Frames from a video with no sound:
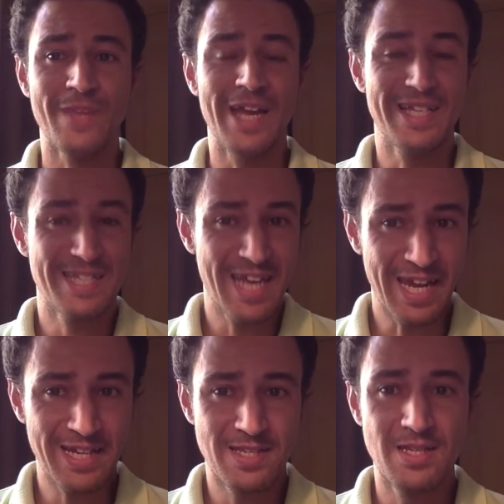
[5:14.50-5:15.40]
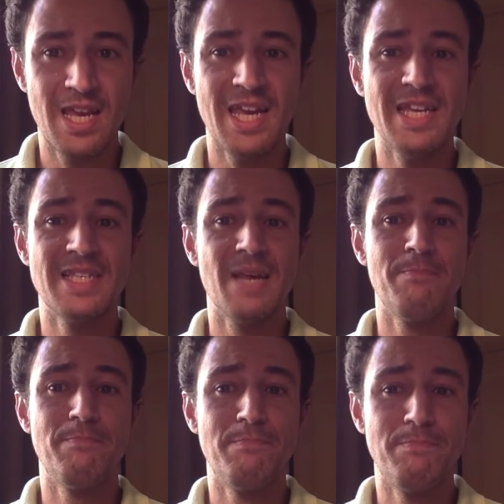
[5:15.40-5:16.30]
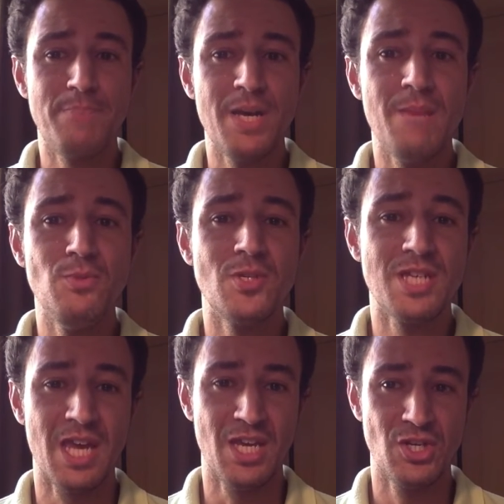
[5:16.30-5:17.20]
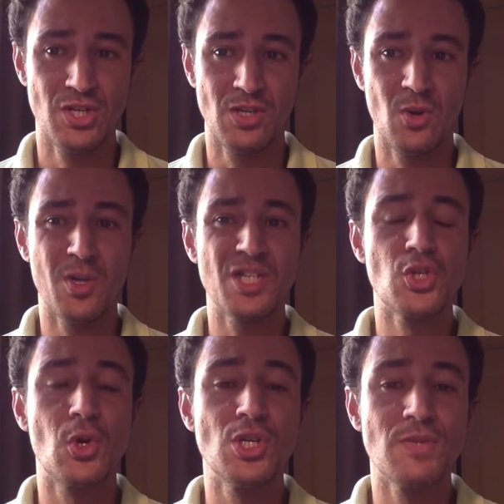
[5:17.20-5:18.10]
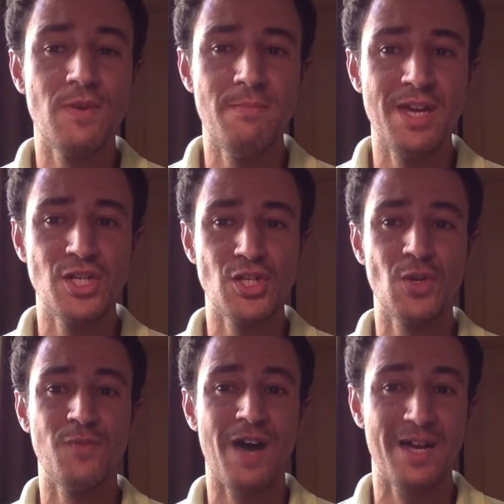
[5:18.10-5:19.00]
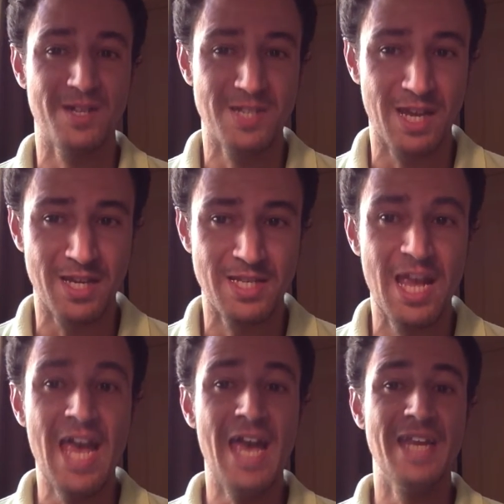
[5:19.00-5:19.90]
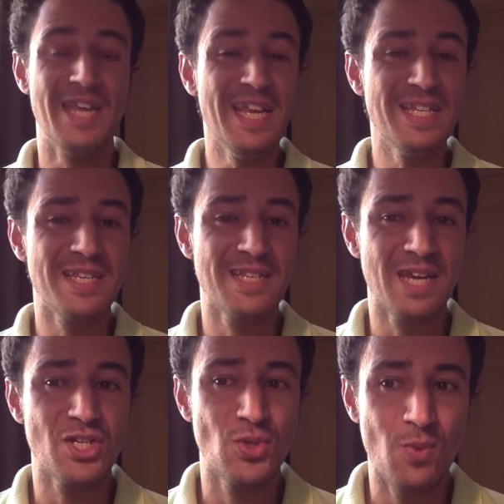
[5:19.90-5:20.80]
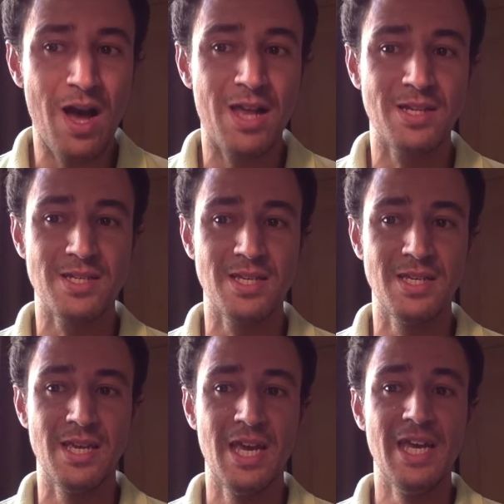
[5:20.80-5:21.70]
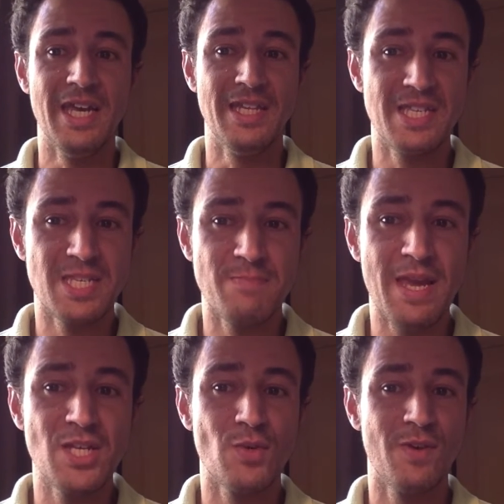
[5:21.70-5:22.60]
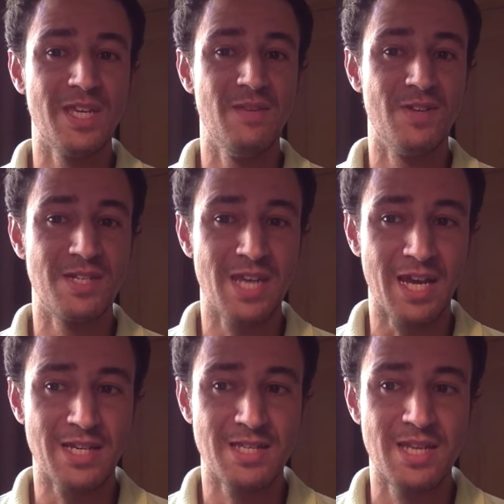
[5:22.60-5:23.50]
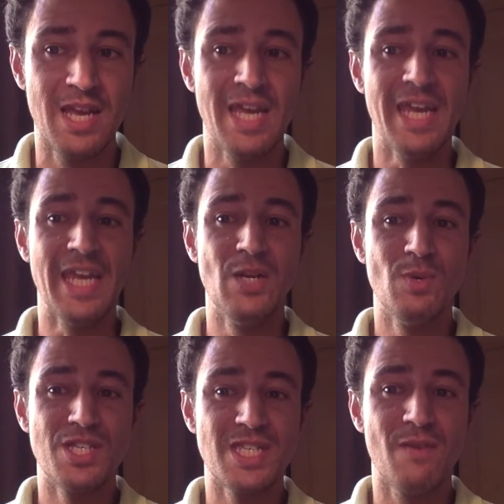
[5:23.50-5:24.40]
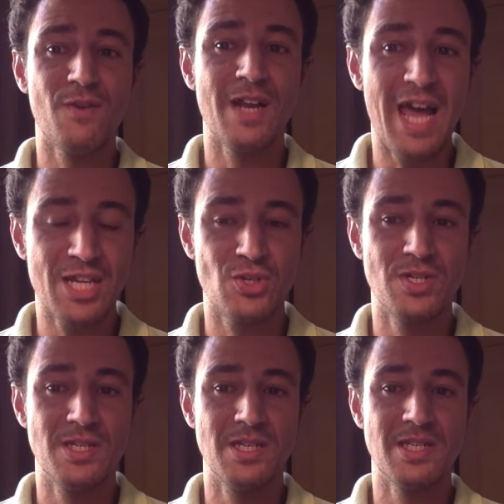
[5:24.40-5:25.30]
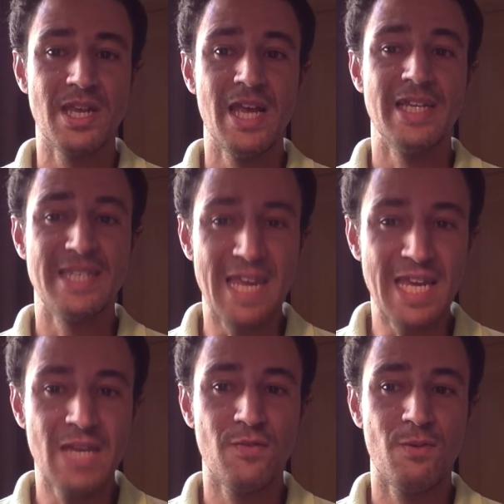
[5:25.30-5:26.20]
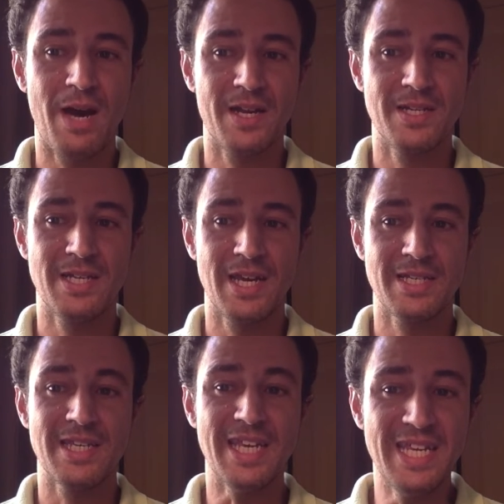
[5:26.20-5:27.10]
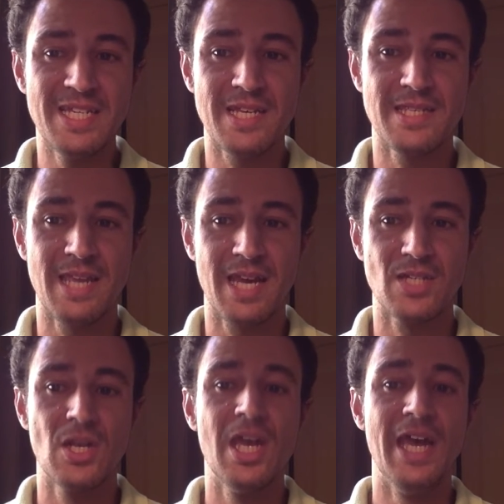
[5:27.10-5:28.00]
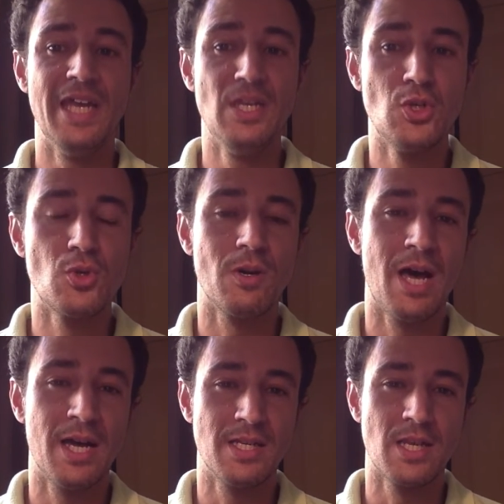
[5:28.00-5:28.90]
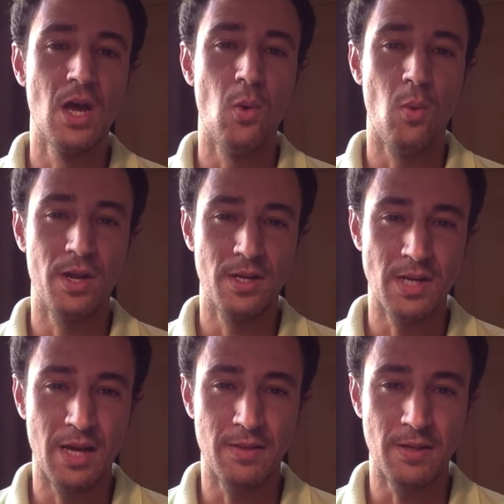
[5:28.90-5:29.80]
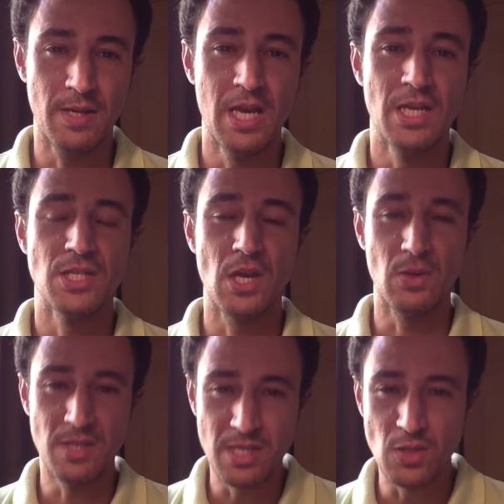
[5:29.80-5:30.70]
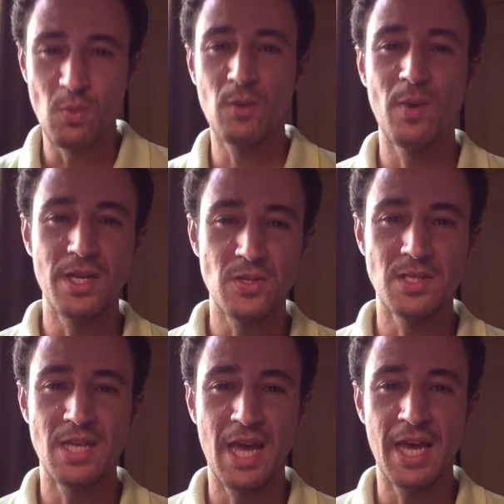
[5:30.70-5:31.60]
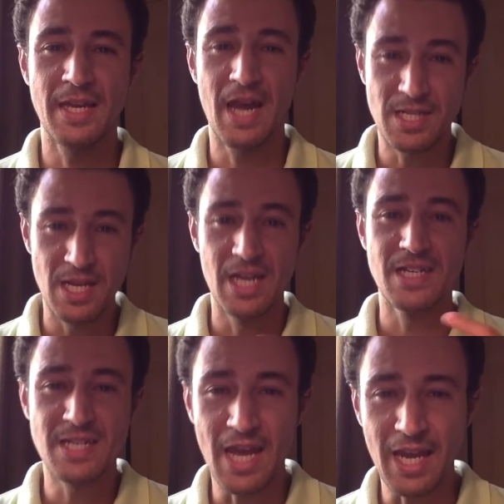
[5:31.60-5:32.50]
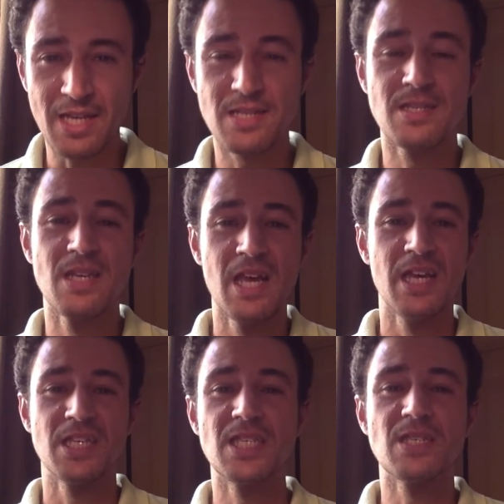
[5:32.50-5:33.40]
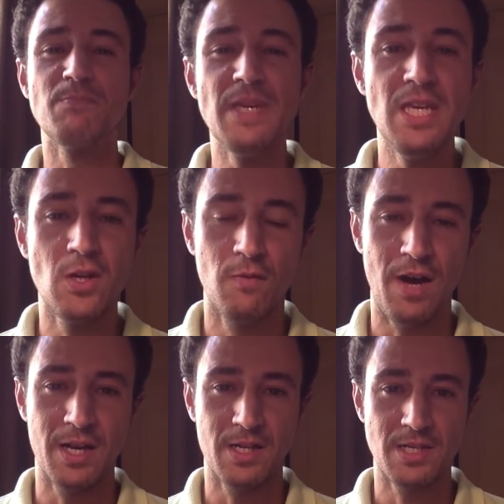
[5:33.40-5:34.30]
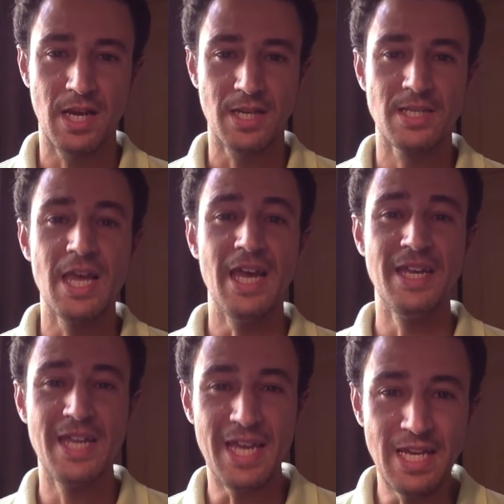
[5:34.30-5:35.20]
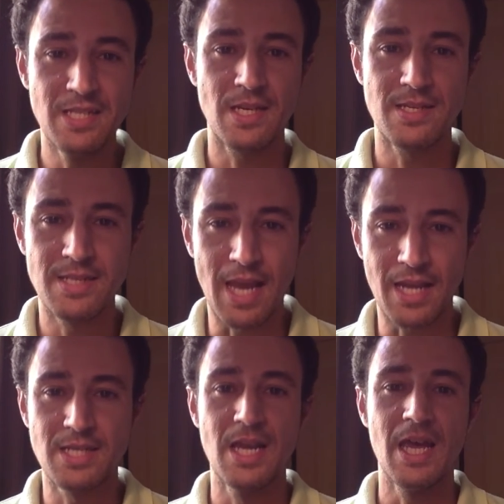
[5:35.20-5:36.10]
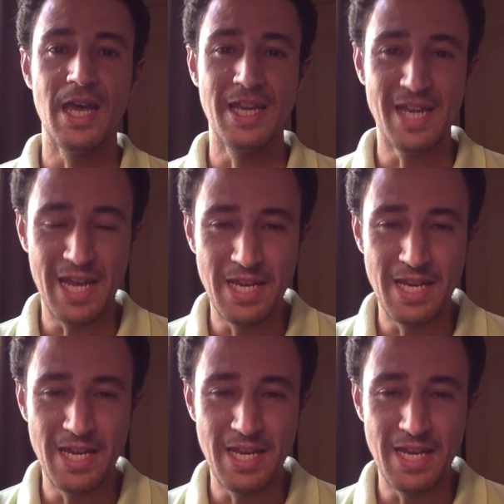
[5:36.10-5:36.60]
a text is a permutation or a transformation of other texts, and intertextuality in the space of a given text in which several utterances taken from other texts intersect and neutralize one another. So this is one way to say that texts speak of other texts and they intersect and